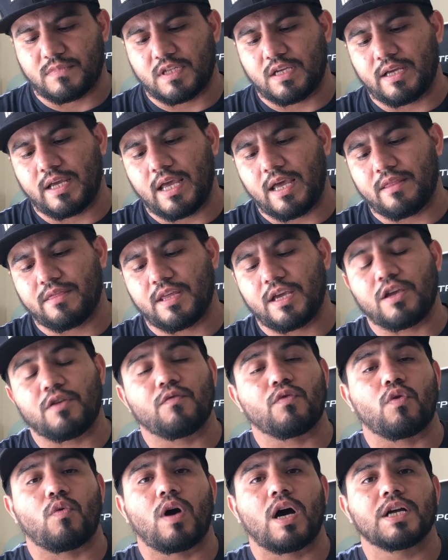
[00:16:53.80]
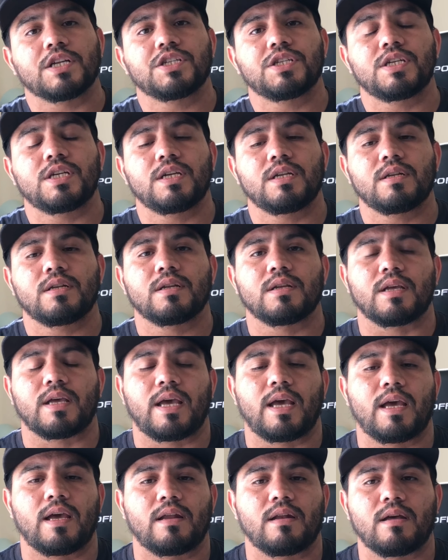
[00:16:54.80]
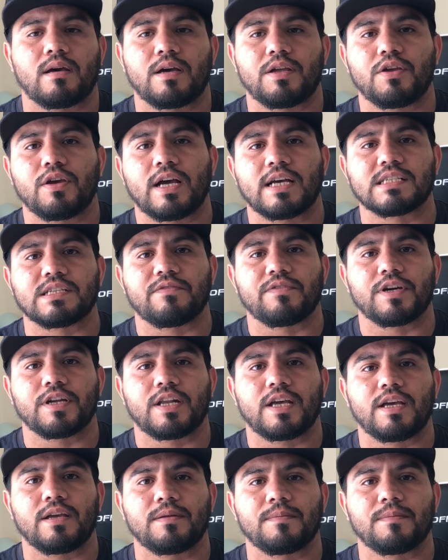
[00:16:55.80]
Again, thank you for watching, and you guys have a good day.